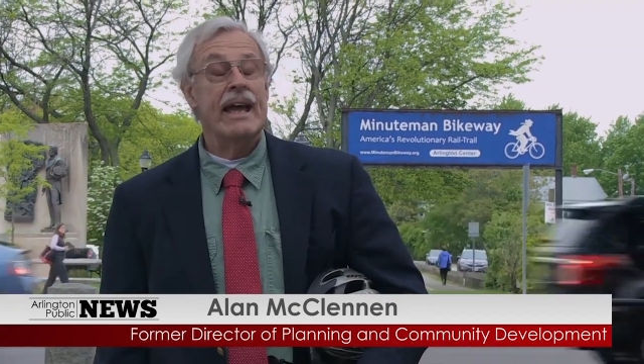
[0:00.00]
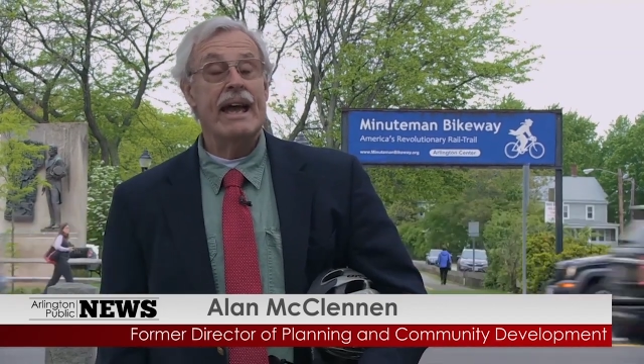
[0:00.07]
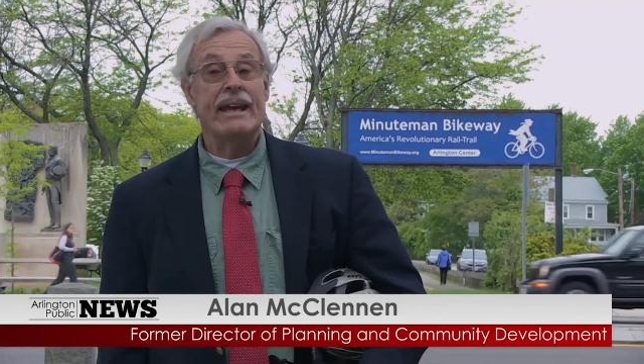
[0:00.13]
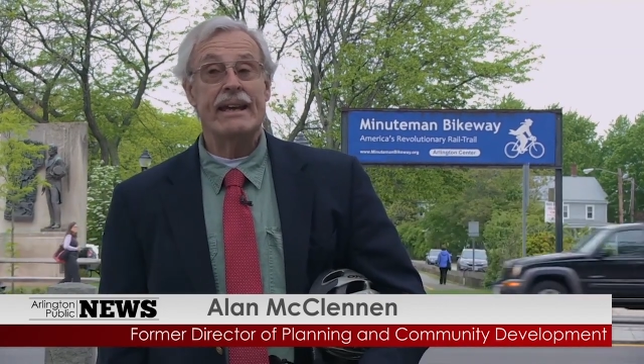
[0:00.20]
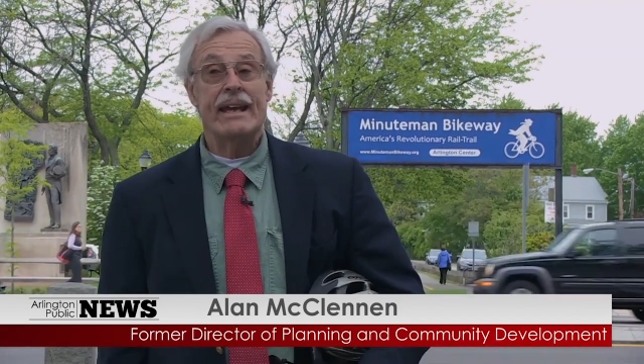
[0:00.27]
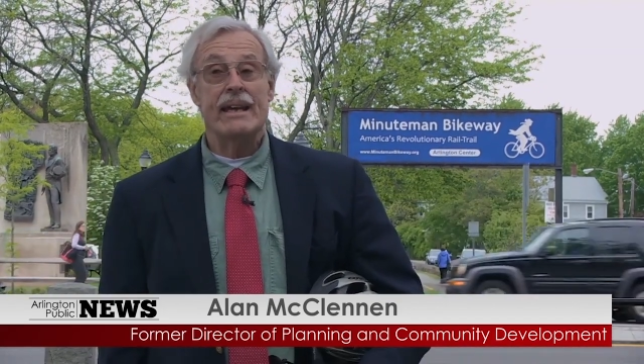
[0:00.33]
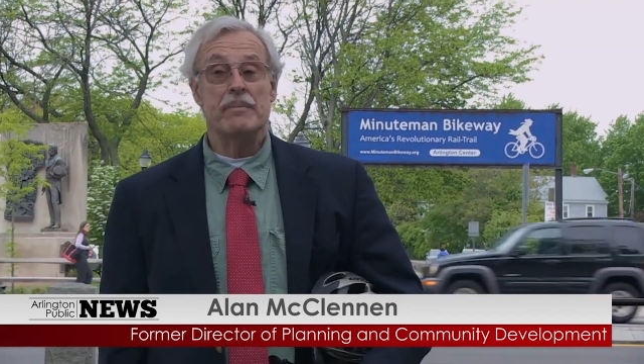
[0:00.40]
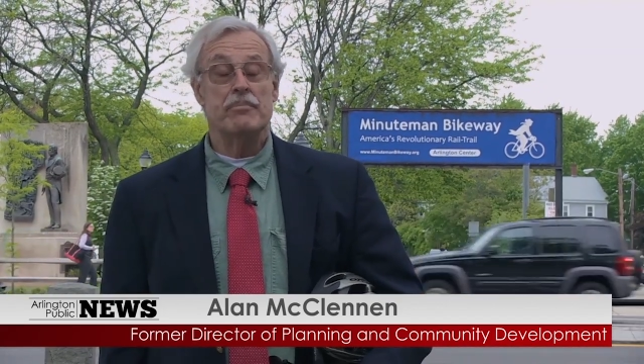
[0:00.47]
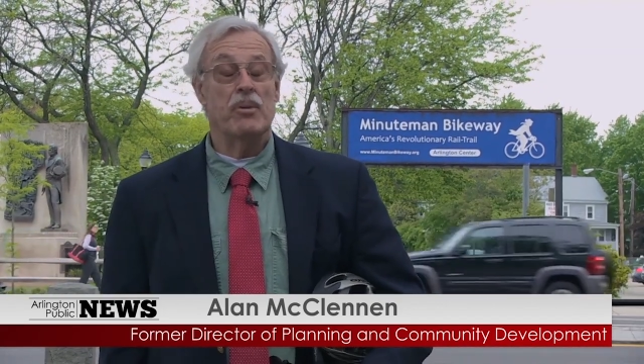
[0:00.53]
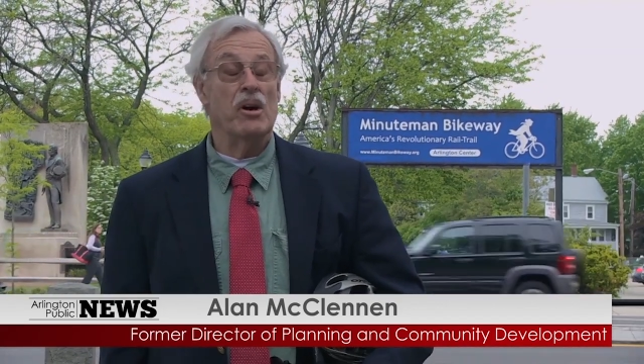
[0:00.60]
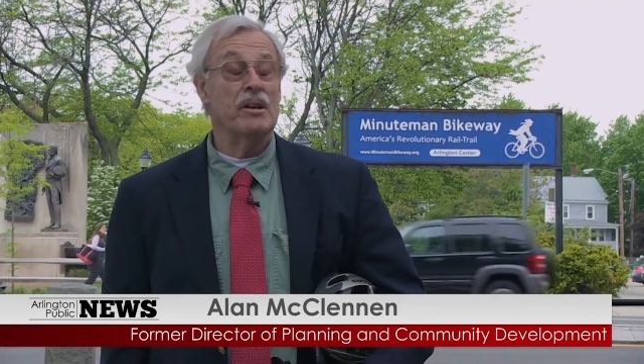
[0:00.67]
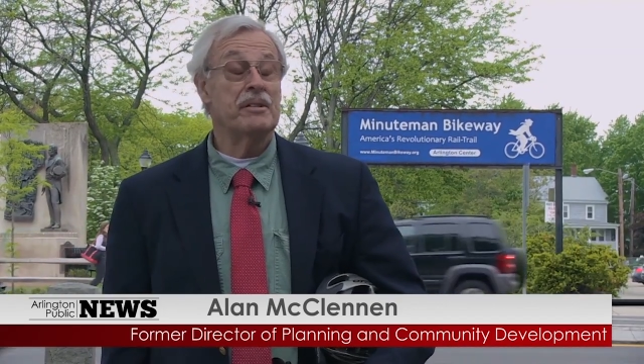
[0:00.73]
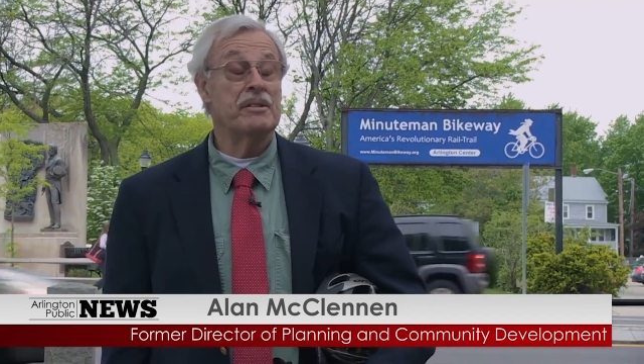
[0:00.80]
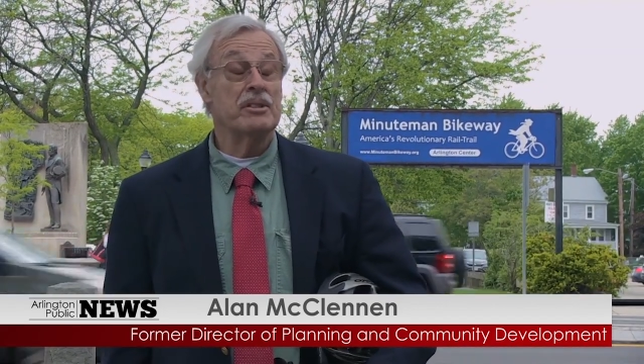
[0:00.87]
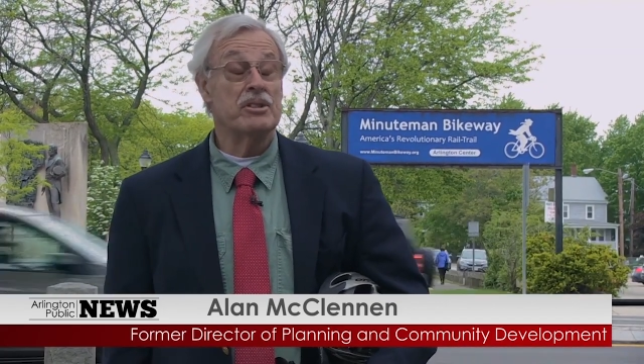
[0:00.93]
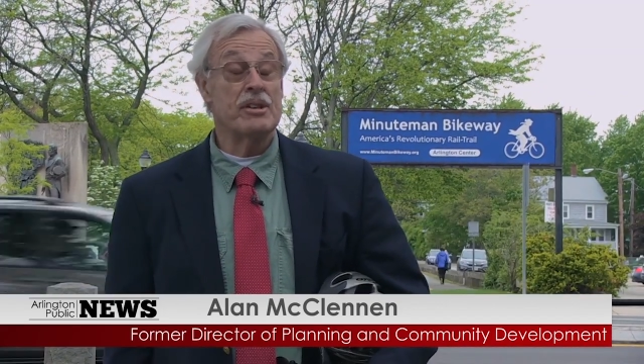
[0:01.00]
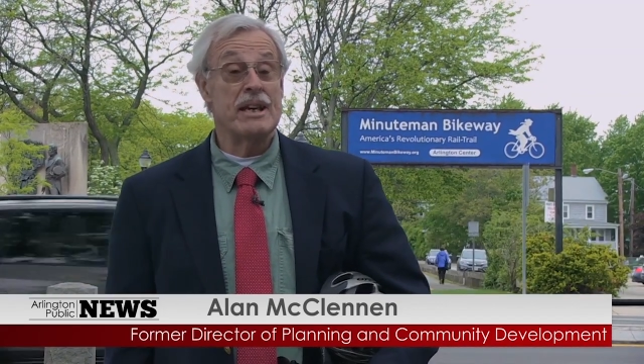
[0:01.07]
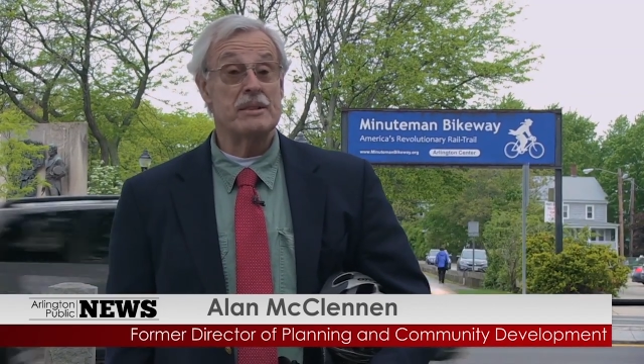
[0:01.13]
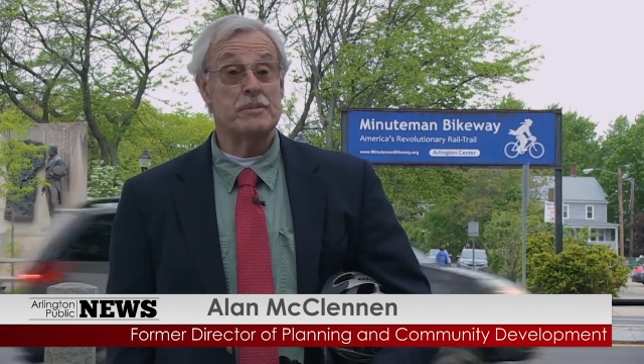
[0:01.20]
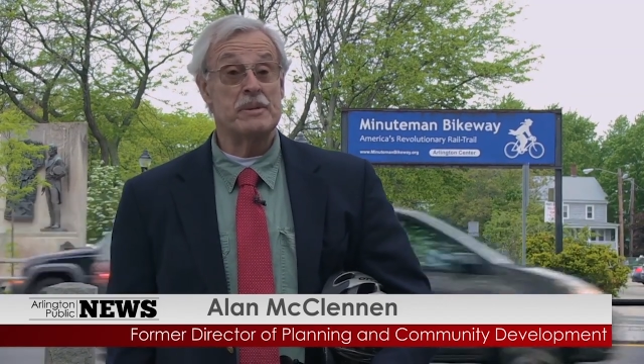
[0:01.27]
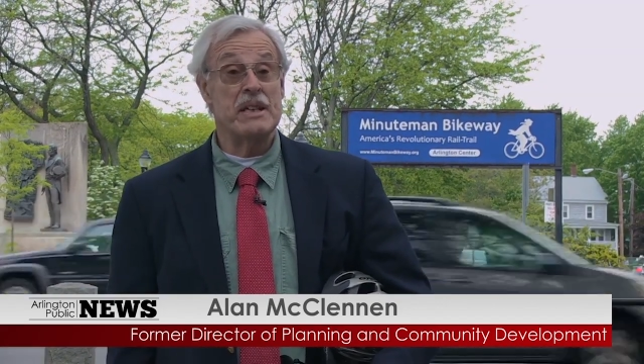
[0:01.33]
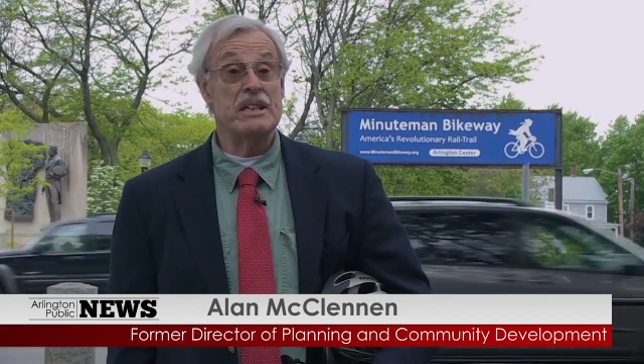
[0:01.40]
had a Boston
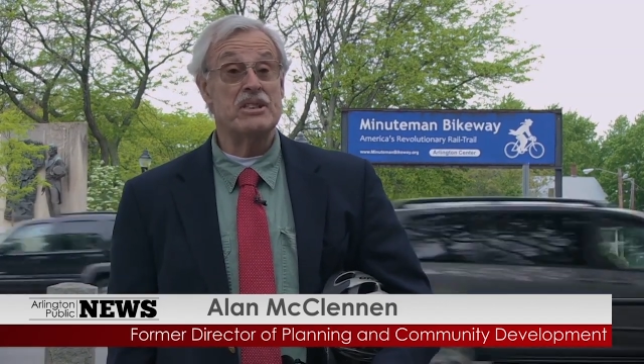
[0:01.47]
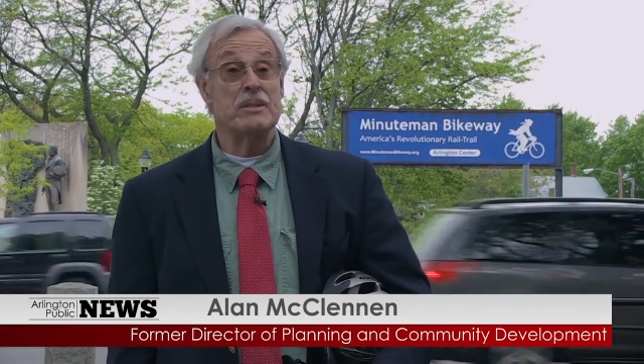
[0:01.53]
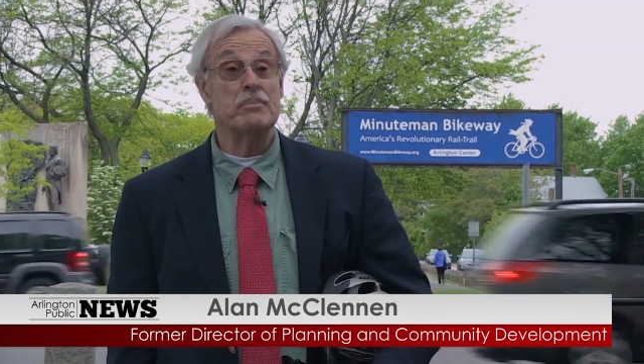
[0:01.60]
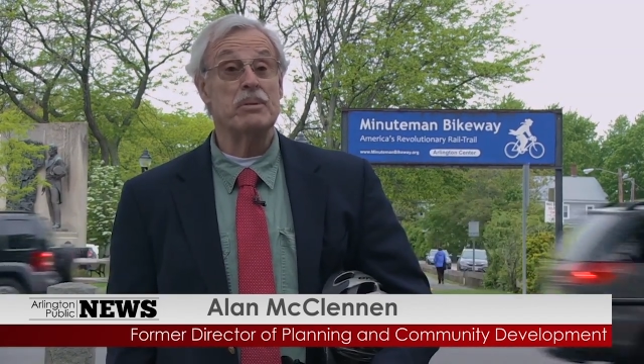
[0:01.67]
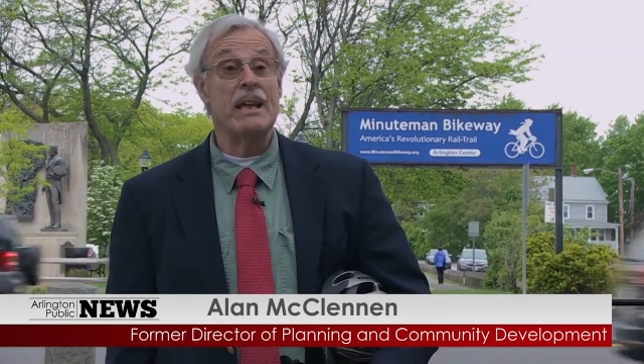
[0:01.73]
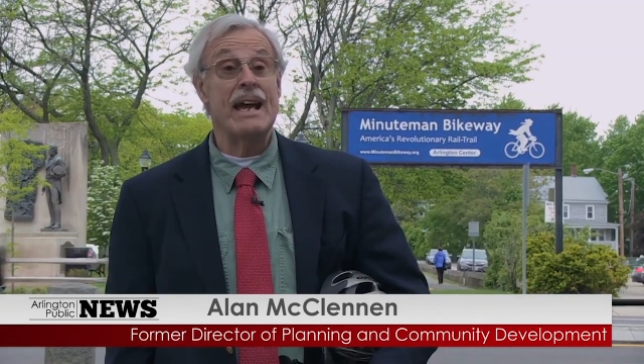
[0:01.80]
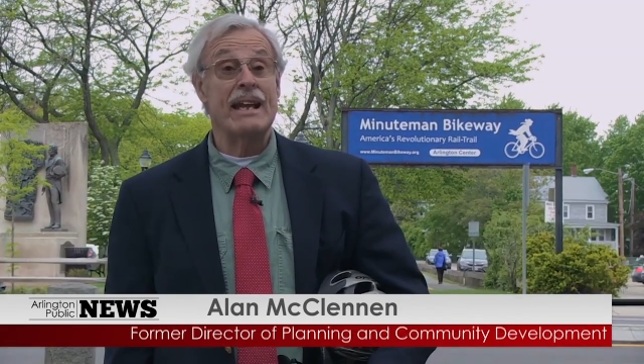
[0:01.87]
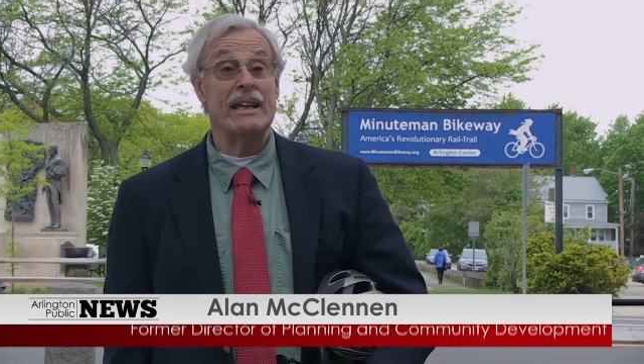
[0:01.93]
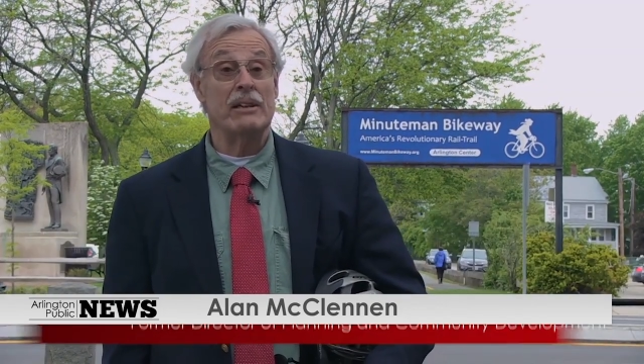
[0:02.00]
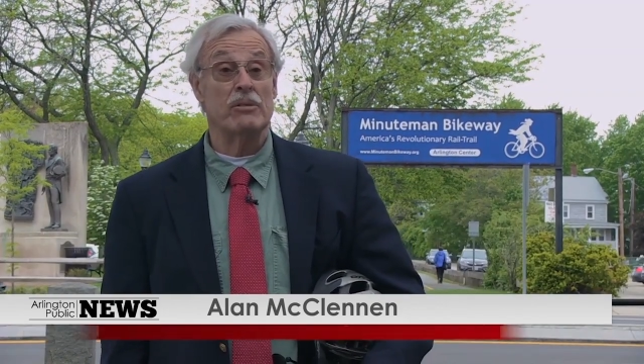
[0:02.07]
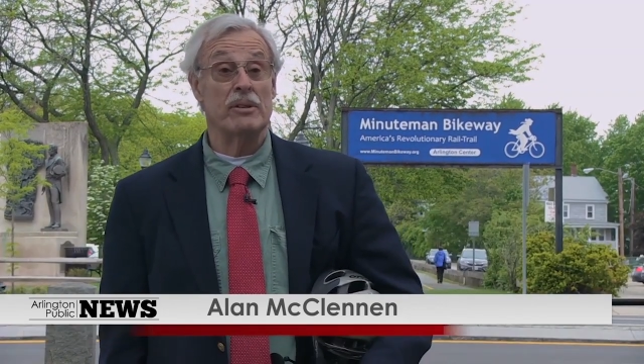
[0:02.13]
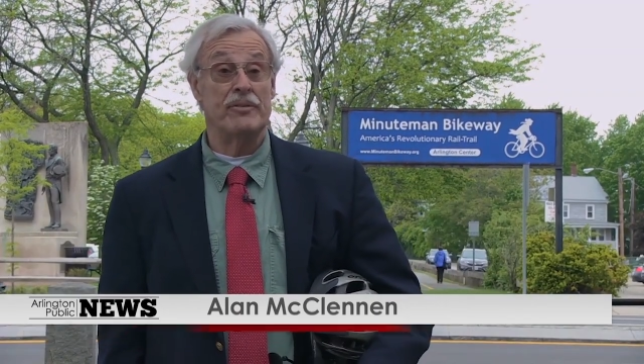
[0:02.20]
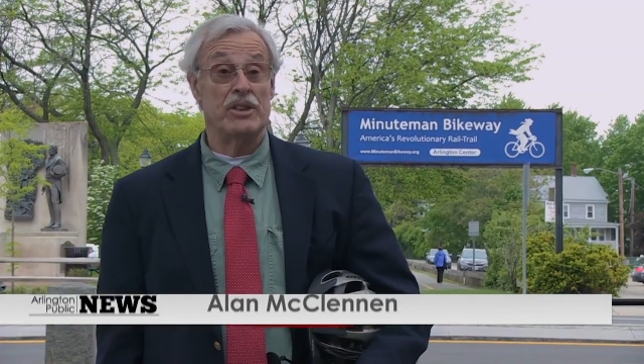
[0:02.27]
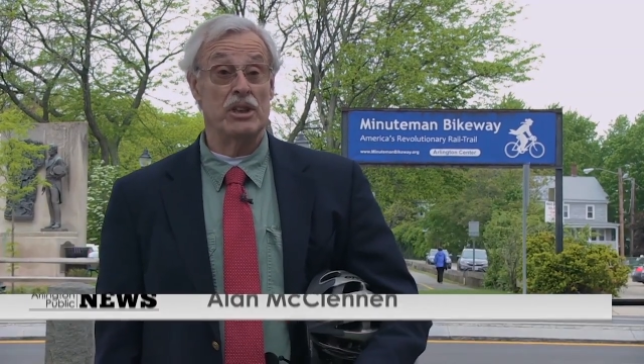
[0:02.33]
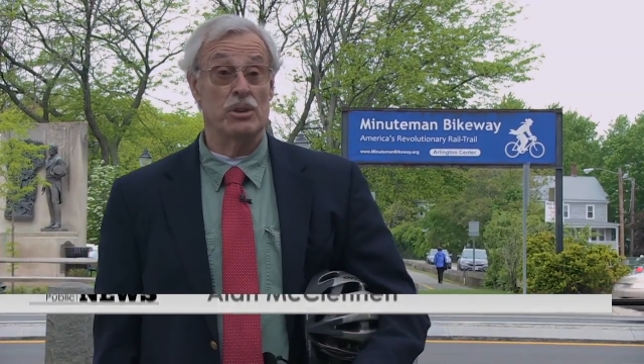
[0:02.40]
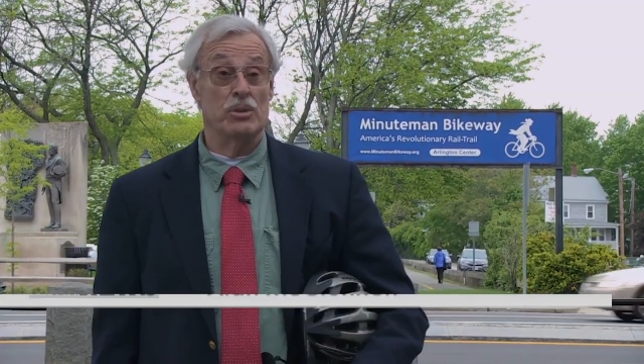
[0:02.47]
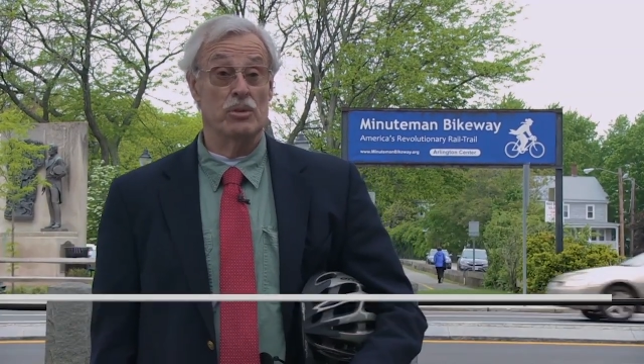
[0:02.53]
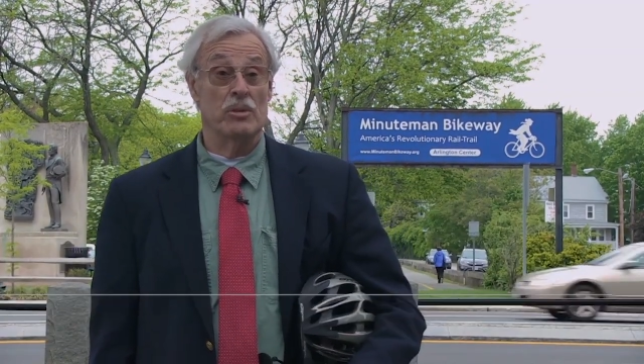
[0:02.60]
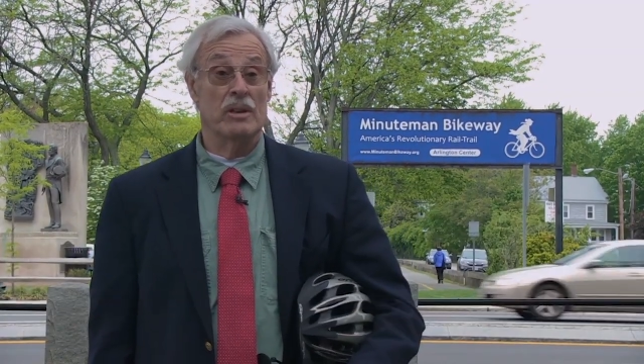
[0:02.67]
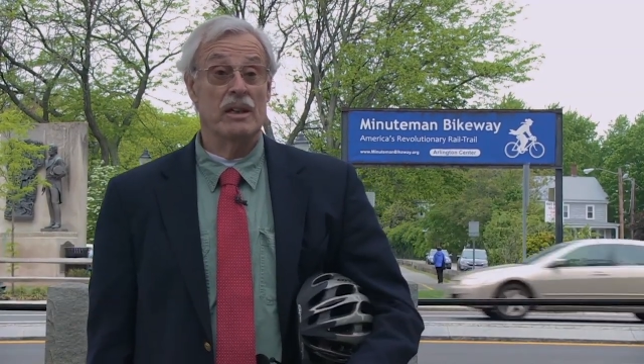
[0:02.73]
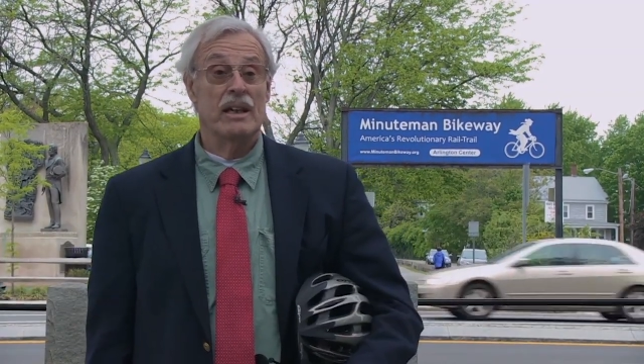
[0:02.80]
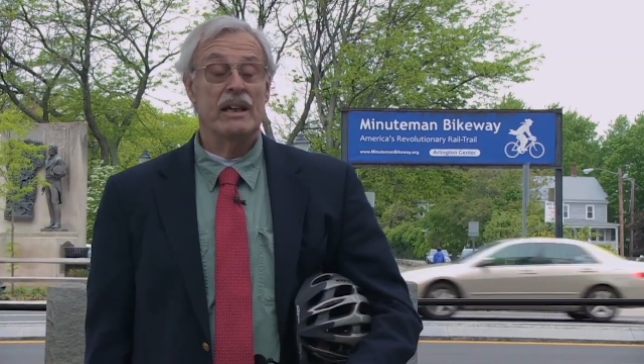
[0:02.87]
Transportation Planning Review.